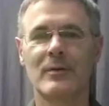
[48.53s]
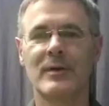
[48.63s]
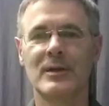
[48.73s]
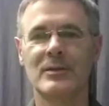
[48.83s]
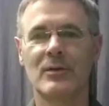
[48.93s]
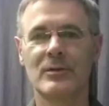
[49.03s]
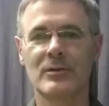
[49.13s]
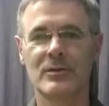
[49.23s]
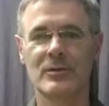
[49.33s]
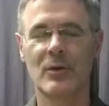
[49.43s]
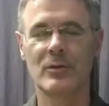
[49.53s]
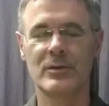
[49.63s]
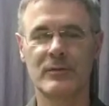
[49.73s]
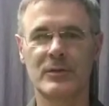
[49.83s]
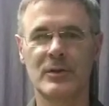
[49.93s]
of any sort
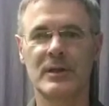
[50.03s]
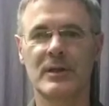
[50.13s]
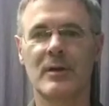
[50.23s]
shows the sheer